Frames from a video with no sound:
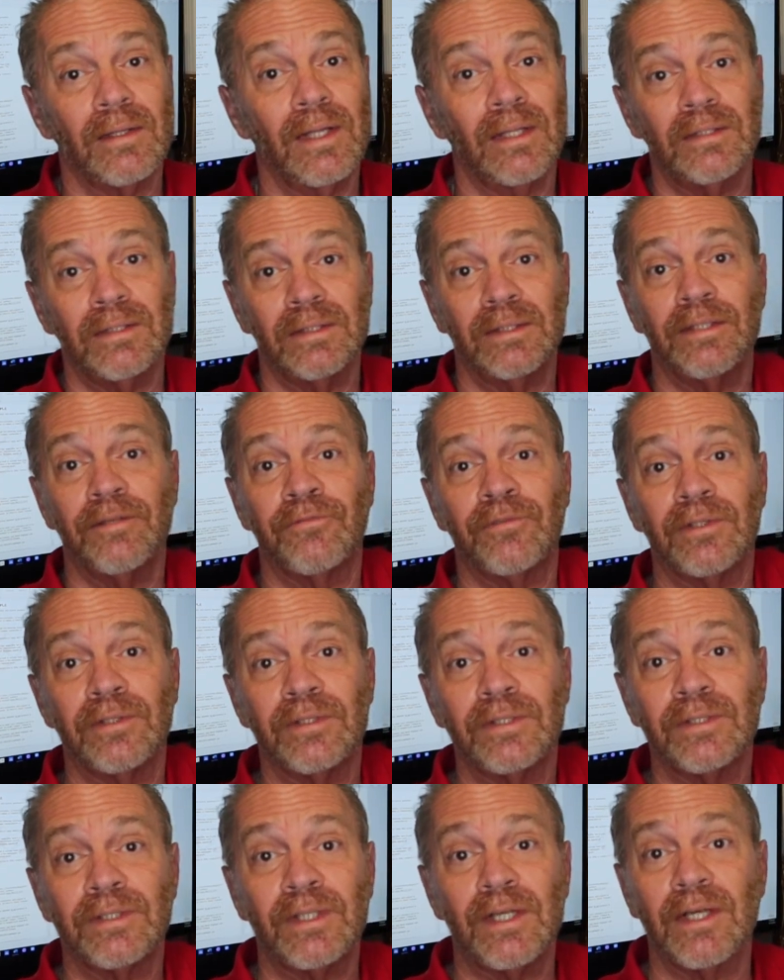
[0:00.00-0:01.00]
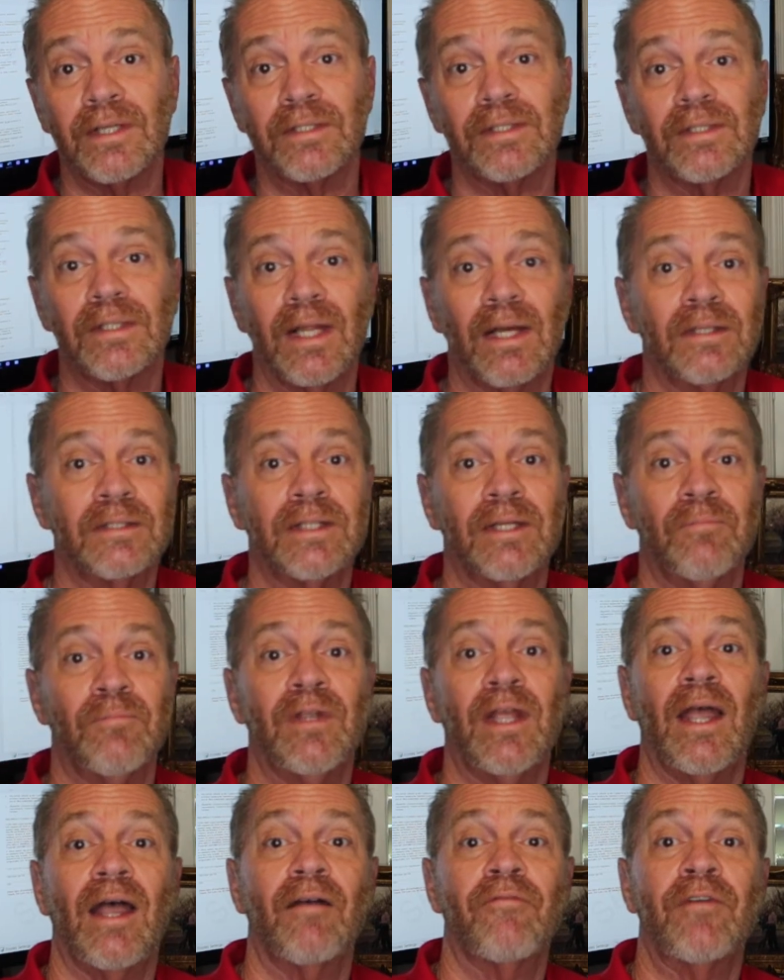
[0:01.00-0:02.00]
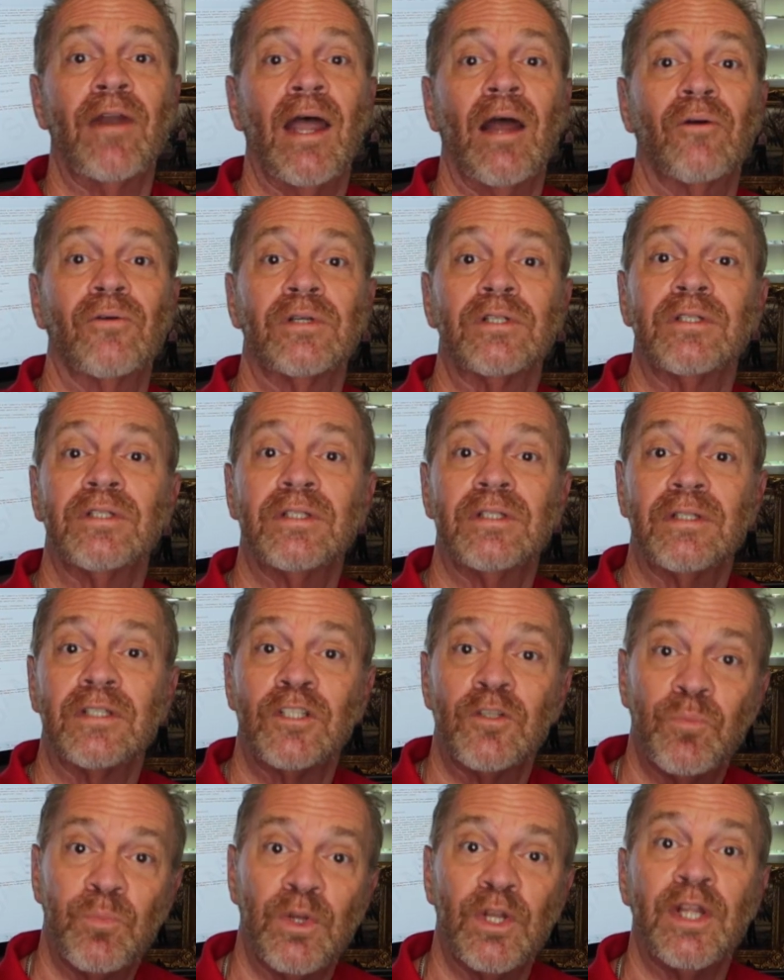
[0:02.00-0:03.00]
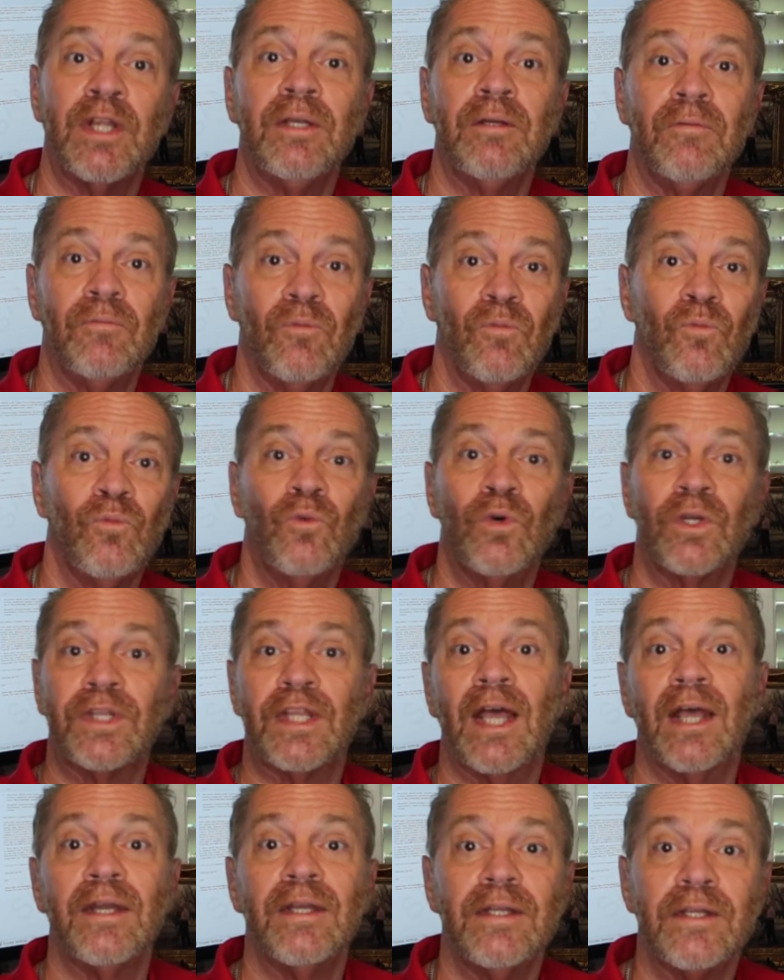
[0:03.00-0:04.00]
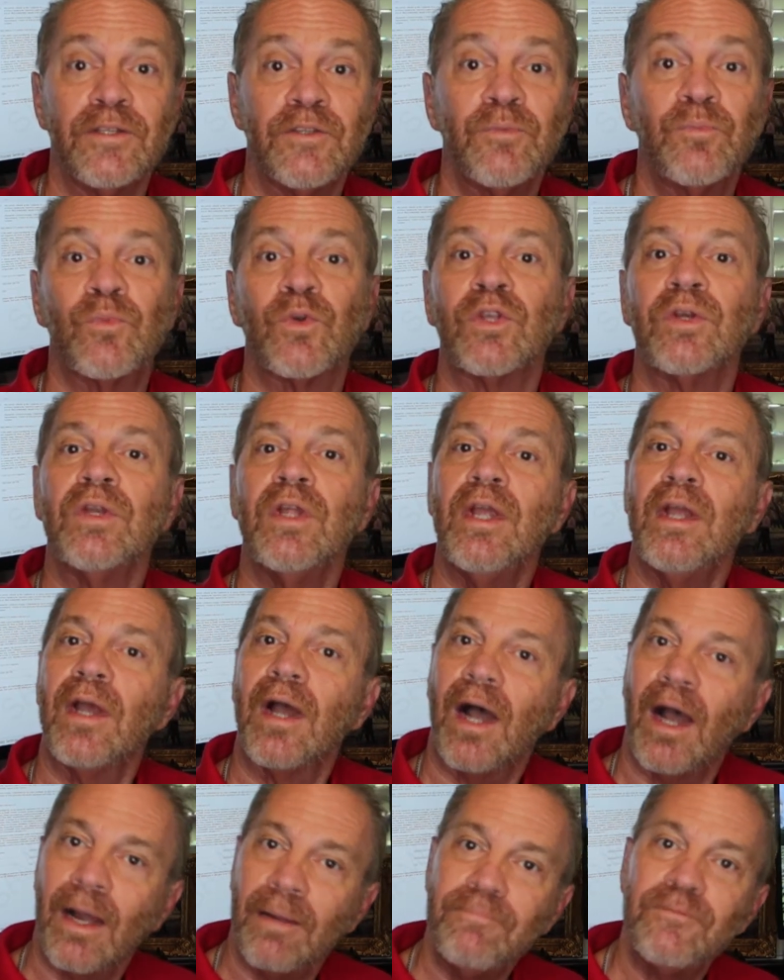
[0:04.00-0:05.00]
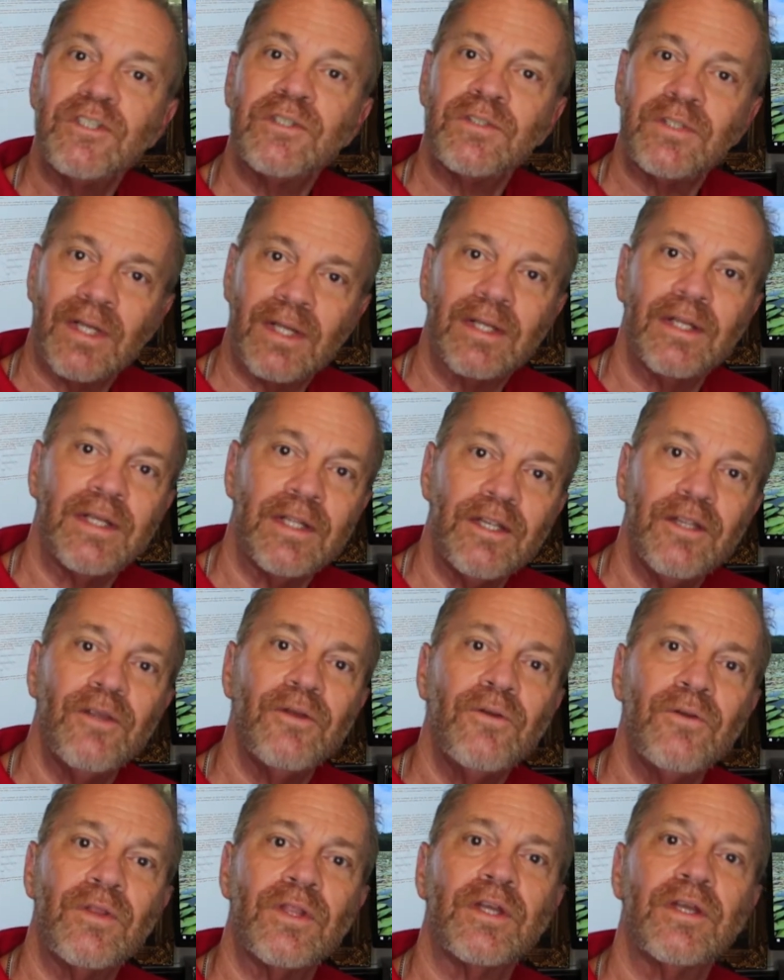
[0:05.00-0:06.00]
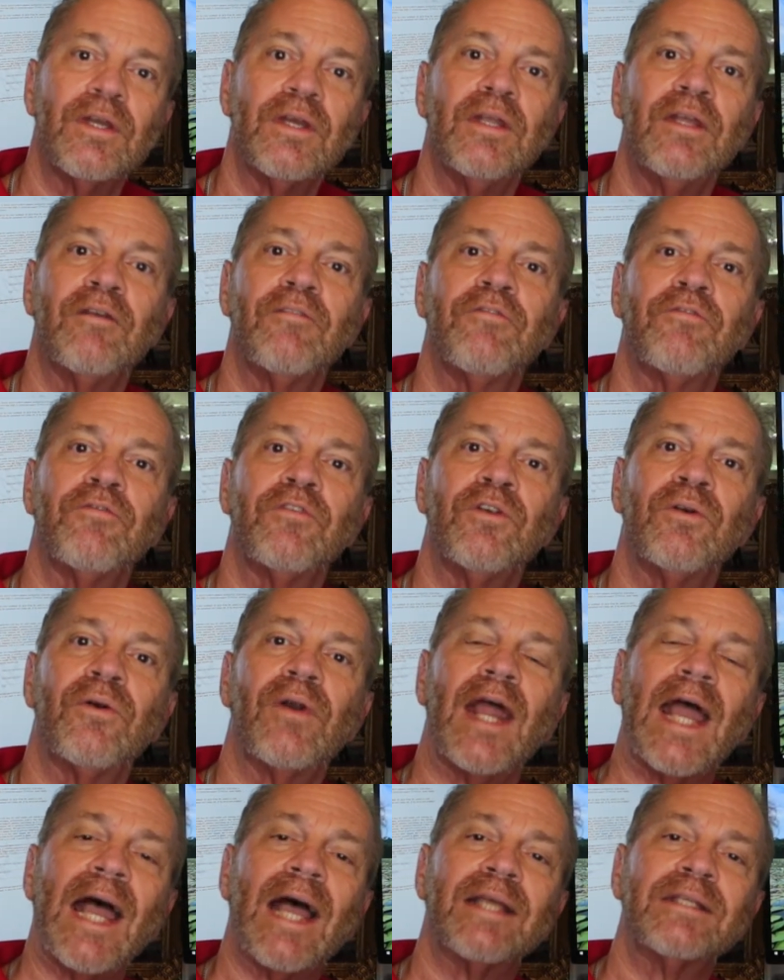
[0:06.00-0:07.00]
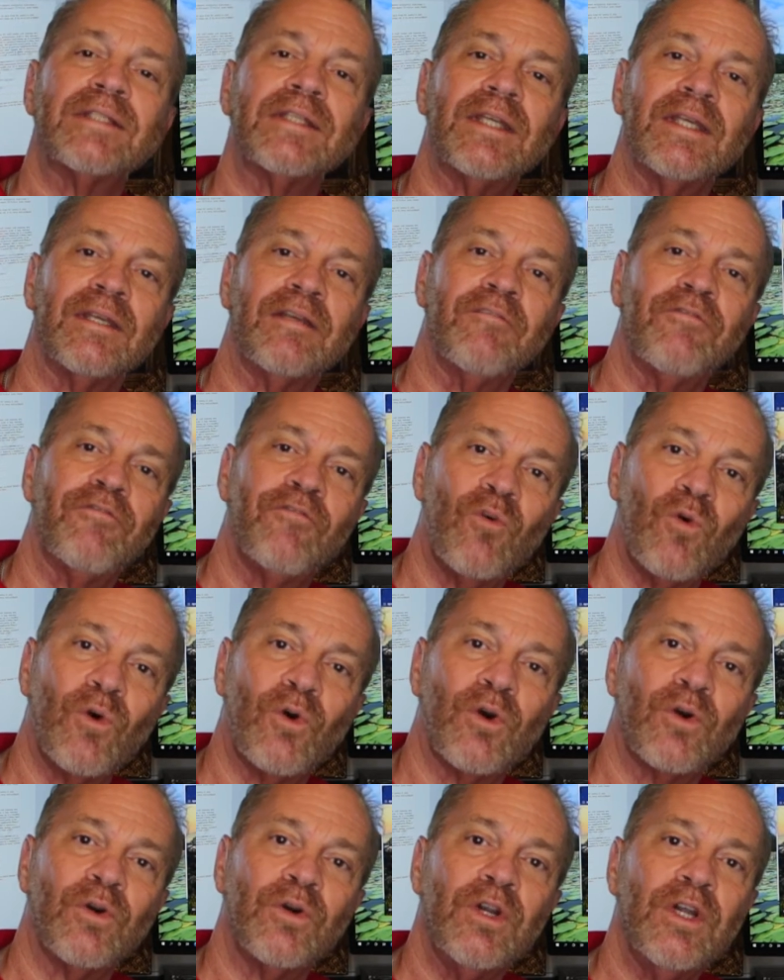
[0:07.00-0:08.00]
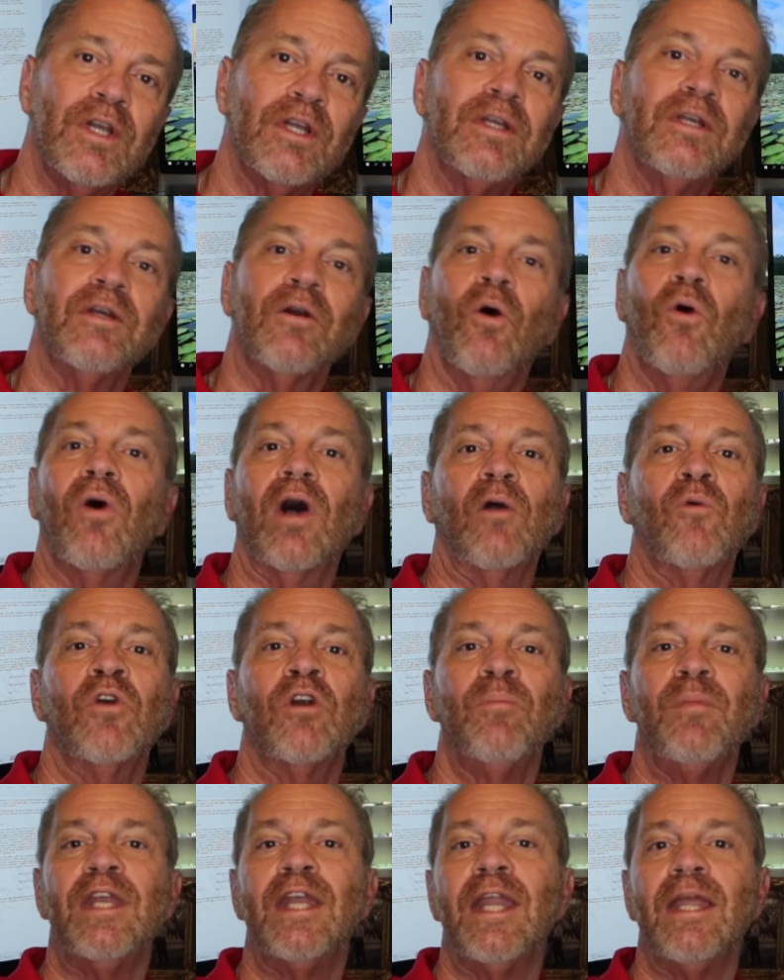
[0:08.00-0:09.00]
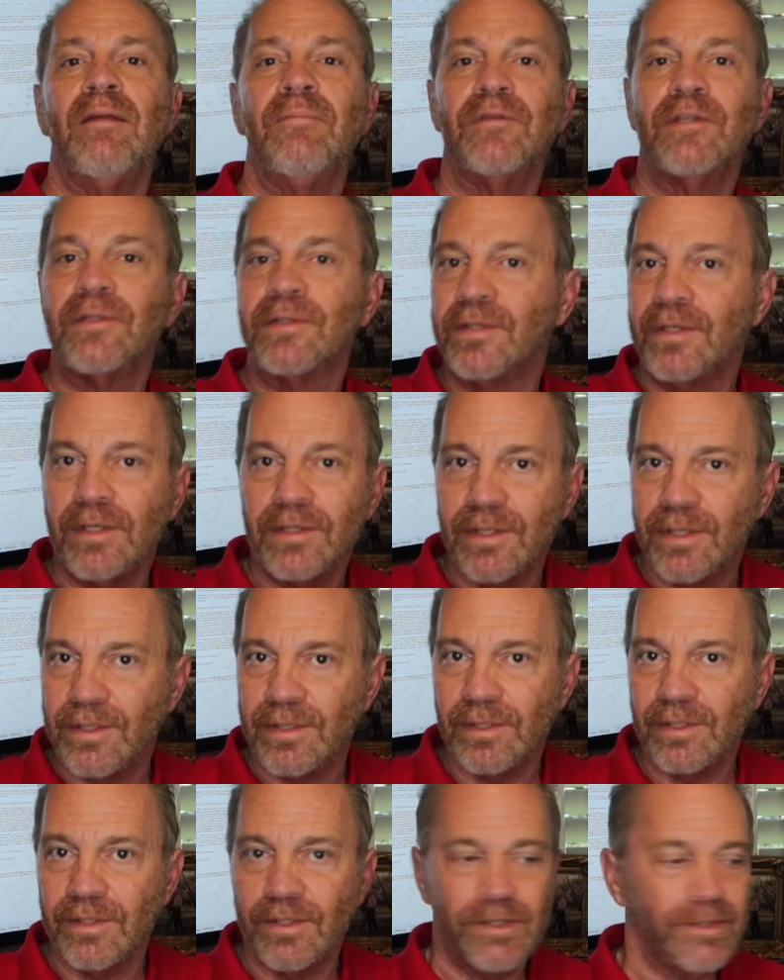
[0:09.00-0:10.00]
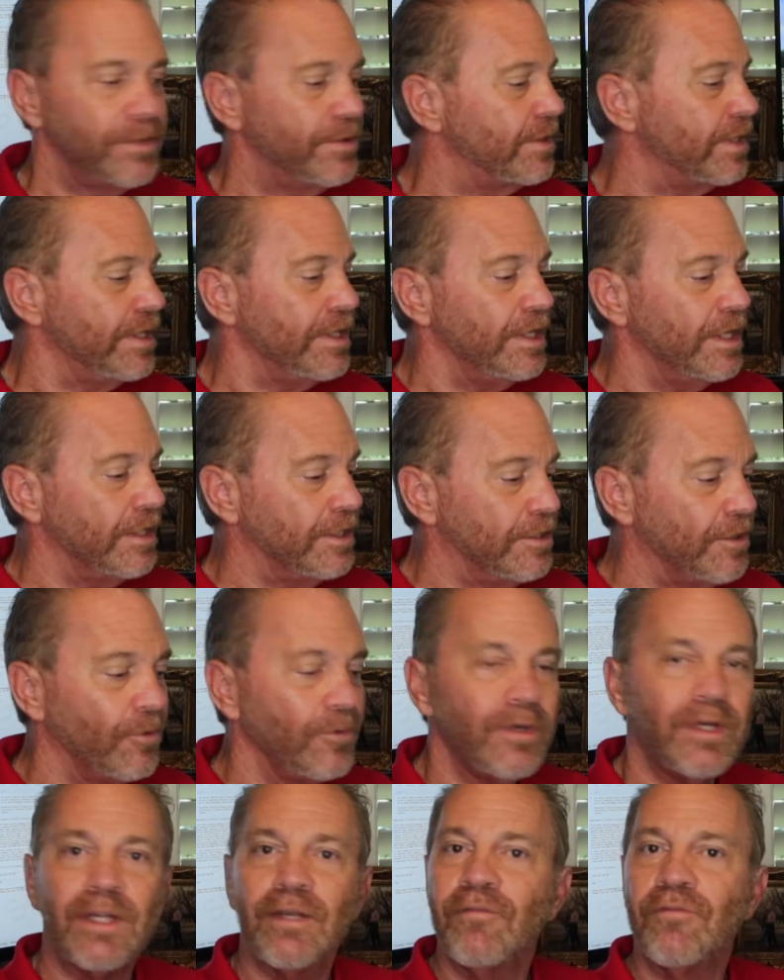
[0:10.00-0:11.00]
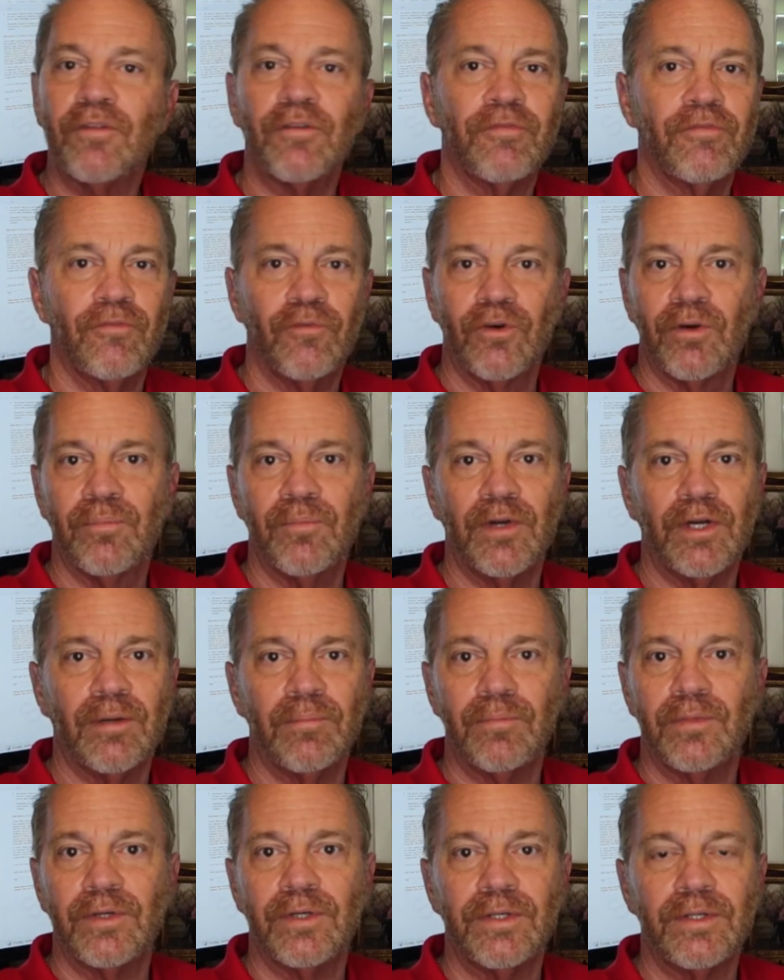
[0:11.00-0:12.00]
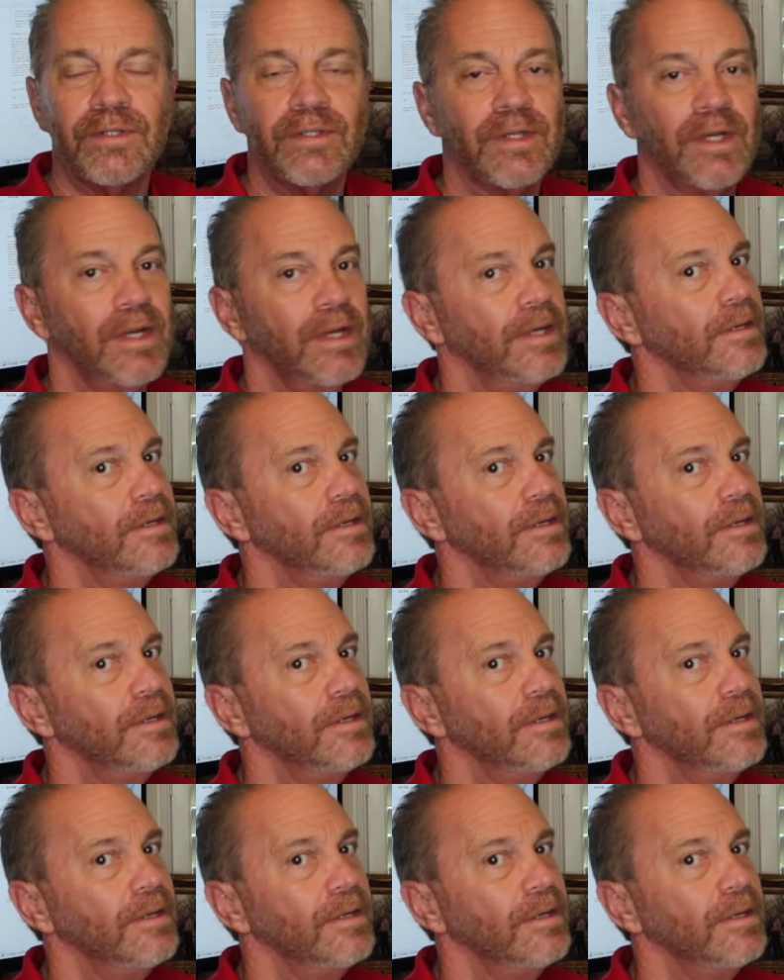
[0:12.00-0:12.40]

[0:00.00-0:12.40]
That's a different discussion. That'll take me a half an hour just to explain what that is, but I'm just telling you that if you're asking for, I want to be named as an additional insured, and you don't give the form numbers,